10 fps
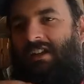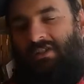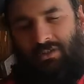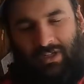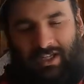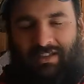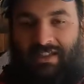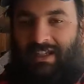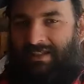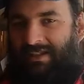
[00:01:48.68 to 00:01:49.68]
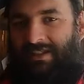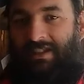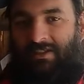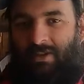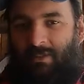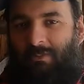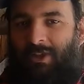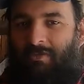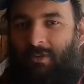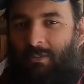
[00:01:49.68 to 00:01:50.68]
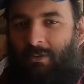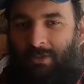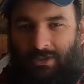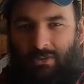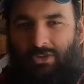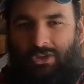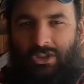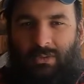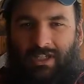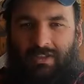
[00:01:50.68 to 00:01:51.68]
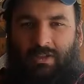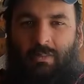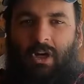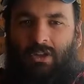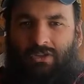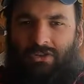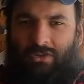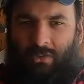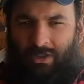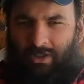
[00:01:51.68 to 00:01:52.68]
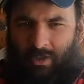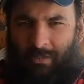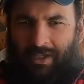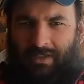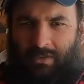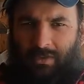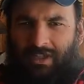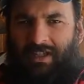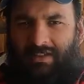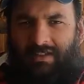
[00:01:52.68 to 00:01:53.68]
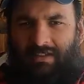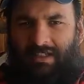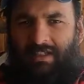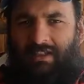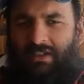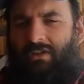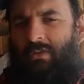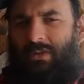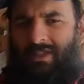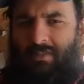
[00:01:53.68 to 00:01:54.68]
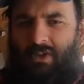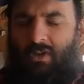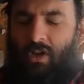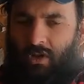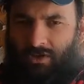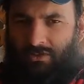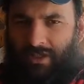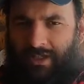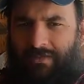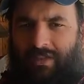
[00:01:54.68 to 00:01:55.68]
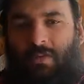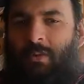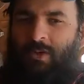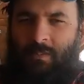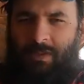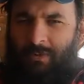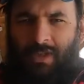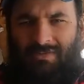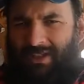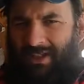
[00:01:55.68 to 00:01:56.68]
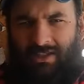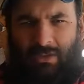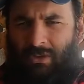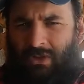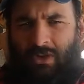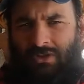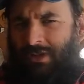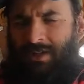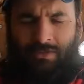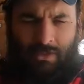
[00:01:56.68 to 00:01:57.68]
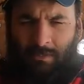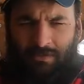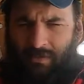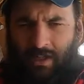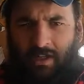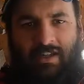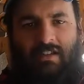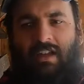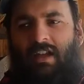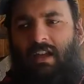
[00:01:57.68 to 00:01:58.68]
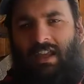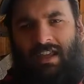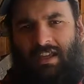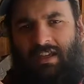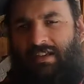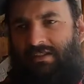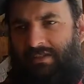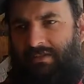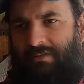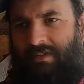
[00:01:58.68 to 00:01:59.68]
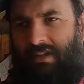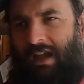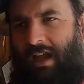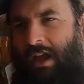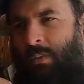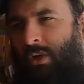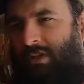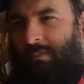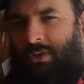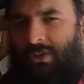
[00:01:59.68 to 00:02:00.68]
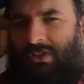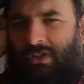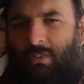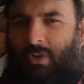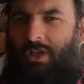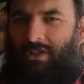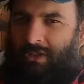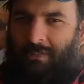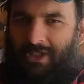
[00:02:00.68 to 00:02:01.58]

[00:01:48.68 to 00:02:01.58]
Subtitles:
So again, the SSD is going to be preferable, but usually you get smaller storage space with an SSD than you do a typical hard drive. For most people, everyday use, hard drive is going to be fine, and I wouldn't personally worry too